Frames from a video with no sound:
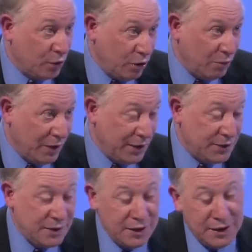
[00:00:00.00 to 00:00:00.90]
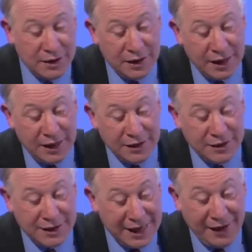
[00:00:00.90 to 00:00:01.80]
Always.
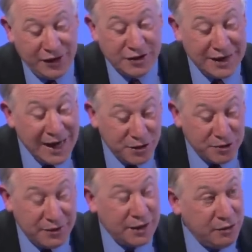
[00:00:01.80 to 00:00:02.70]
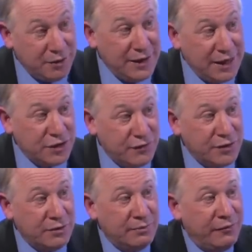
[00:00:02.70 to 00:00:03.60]
And Catholics can do that. You could ask
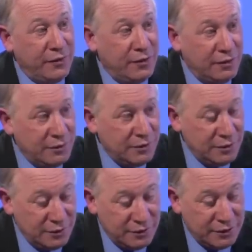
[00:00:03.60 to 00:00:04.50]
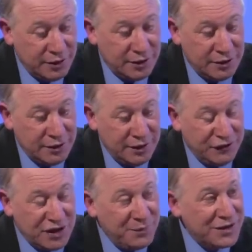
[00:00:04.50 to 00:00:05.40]
if
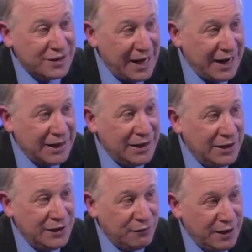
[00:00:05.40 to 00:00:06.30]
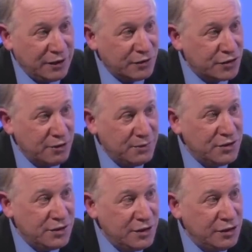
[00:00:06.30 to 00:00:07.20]
something's lacking in the regular
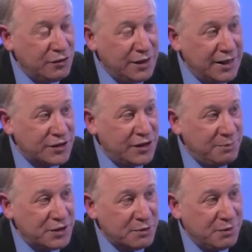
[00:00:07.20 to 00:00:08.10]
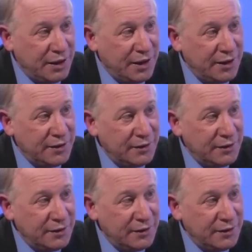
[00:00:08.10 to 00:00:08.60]
sermons, you can ask that it be supplied.